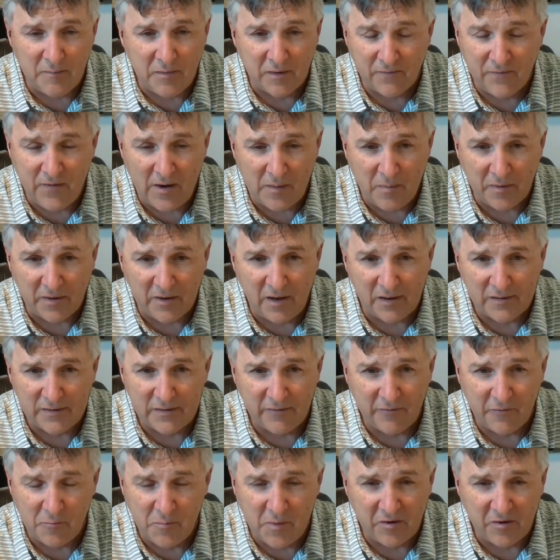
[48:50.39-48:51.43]
You can find my contact
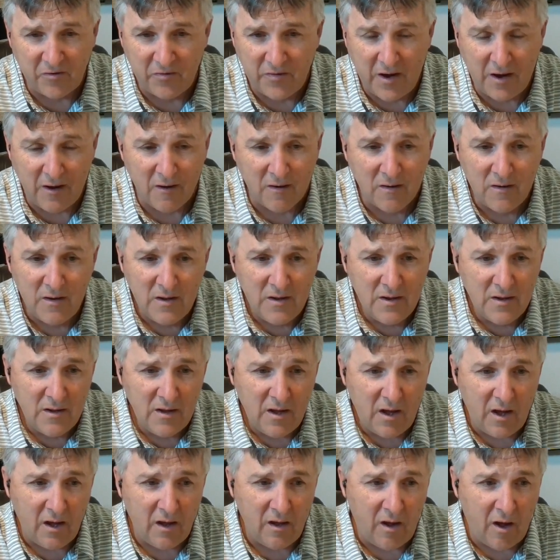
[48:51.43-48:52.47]
information there.
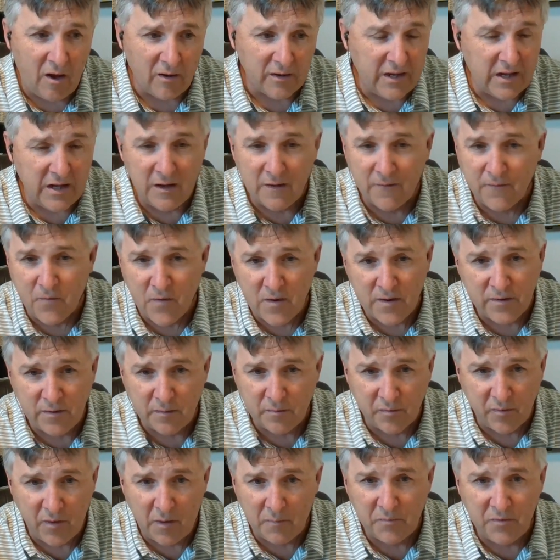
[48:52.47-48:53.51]
I'll get you a free
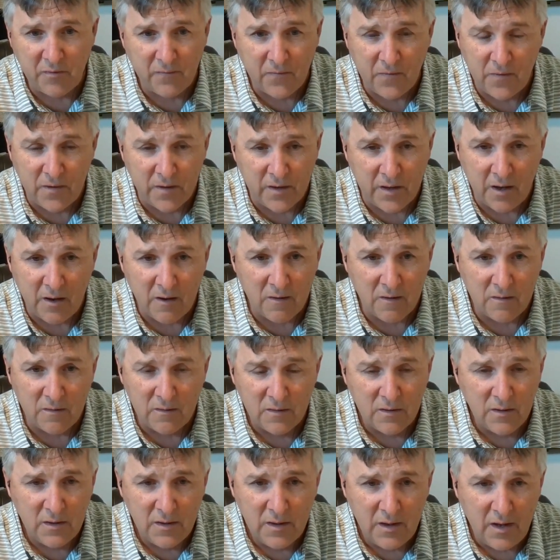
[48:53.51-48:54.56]
subscription for the year,
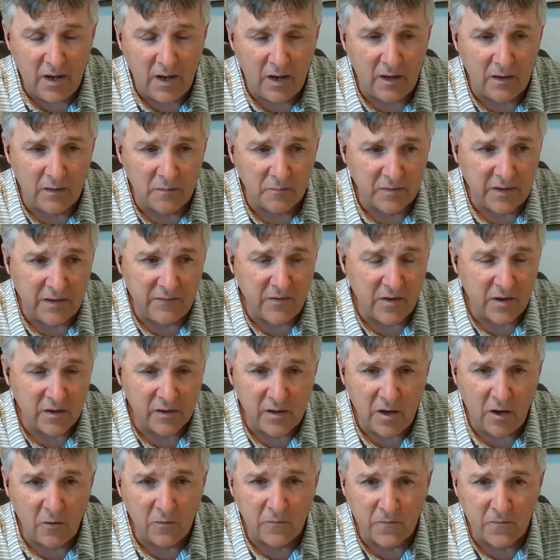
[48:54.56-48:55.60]
give you a
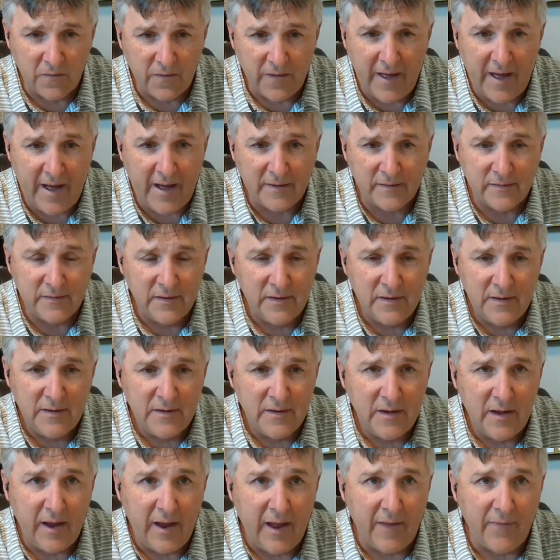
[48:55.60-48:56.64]
code for that,
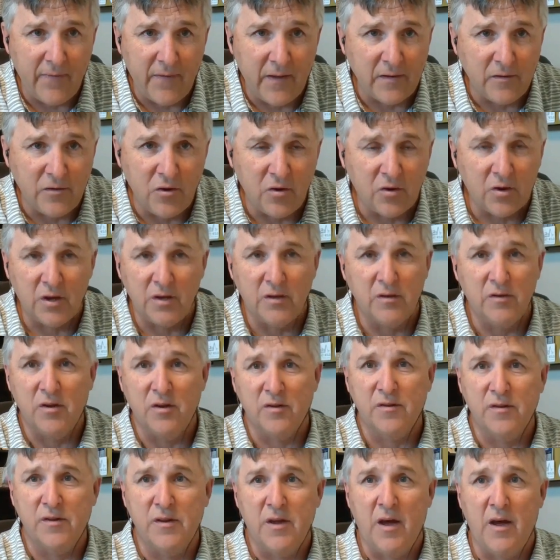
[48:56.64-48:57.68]
and then you can
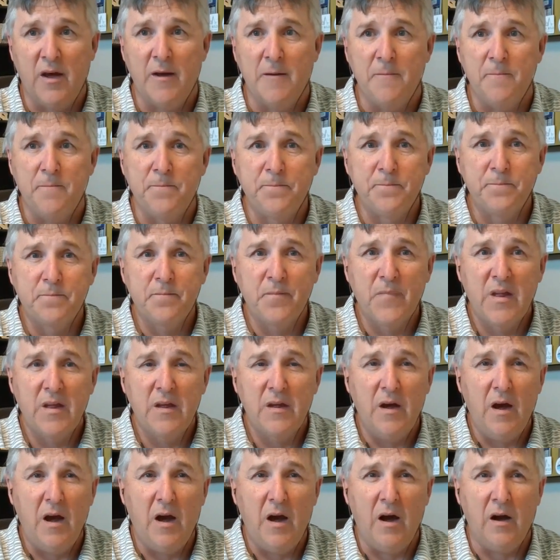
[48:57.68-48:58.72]
just grab
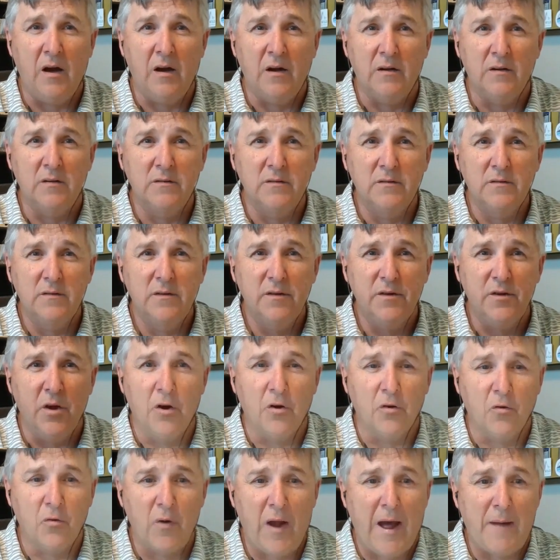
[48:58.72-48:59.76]

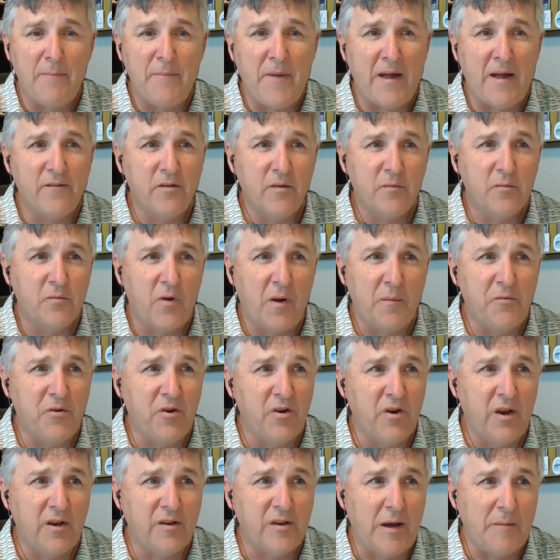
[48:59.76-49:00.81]
that subscription
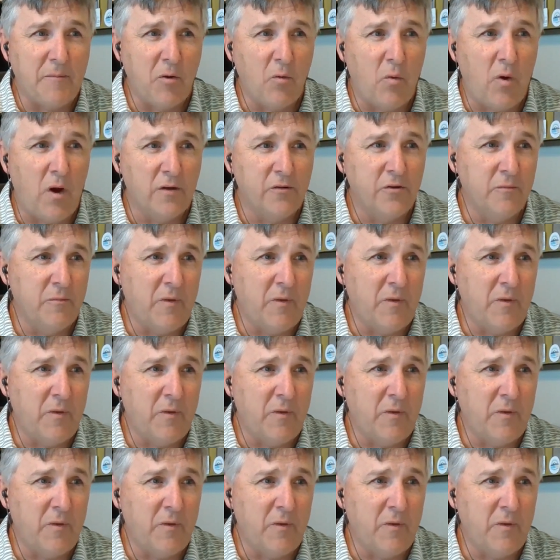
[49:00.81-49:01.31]
anytime you want to.